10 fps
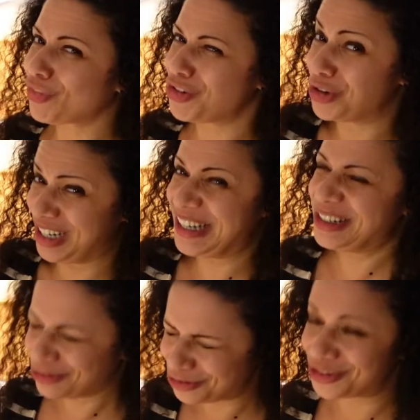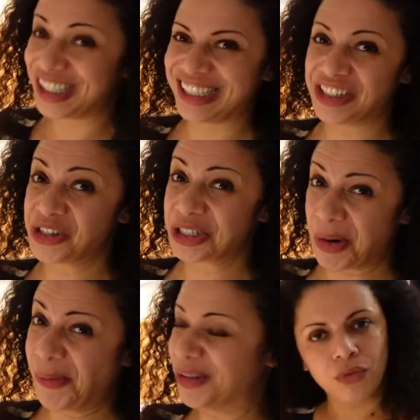Really, really good.
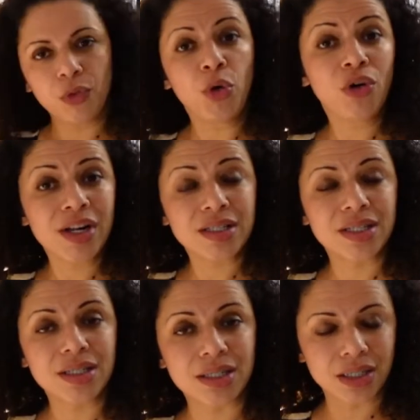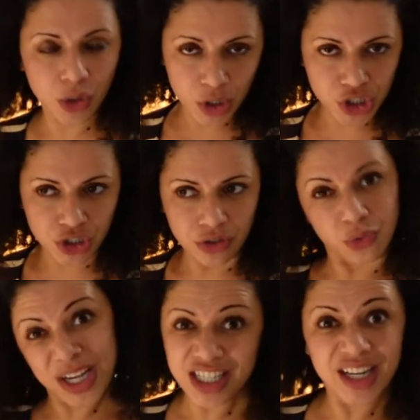For more answers to the question of
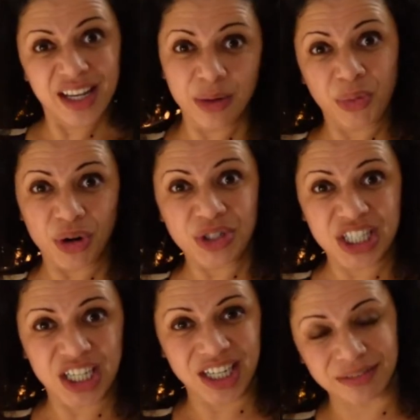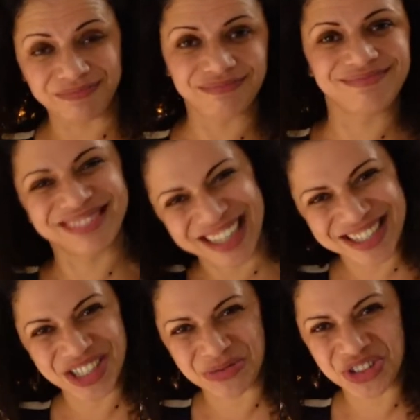where do you get your protein, hit
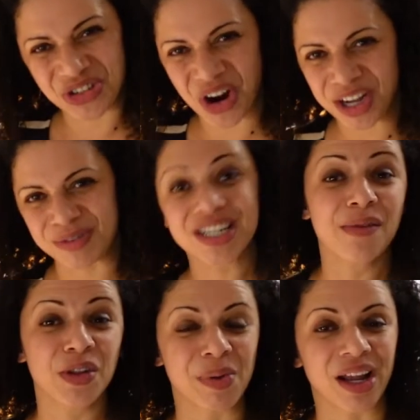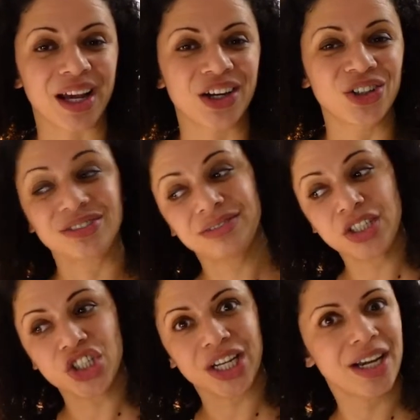subscribe, tap the bell icon,
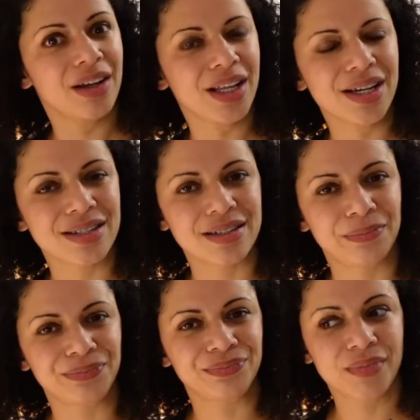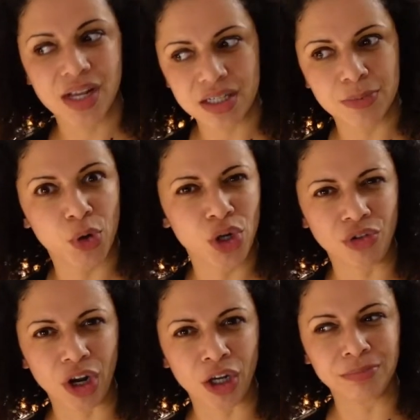and check out this.
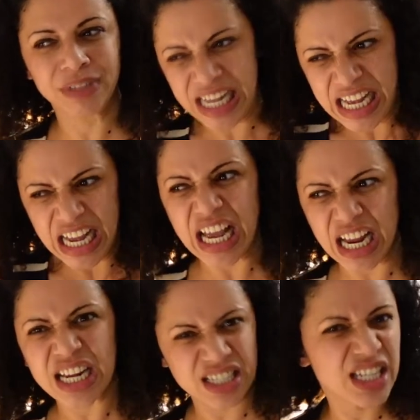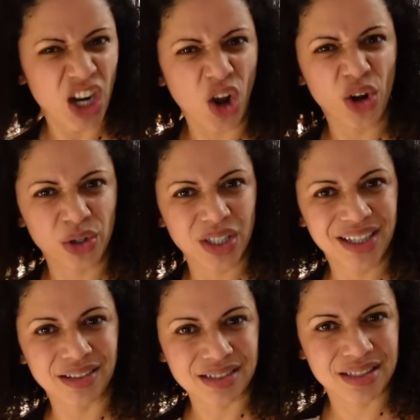Spoiler alert, it's in a lot of
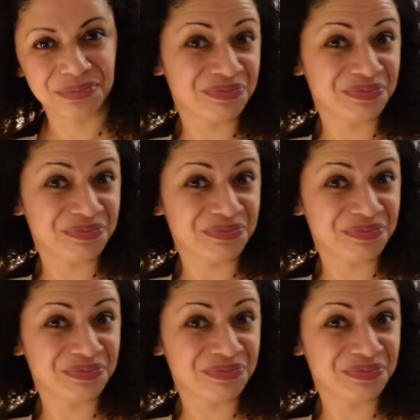things.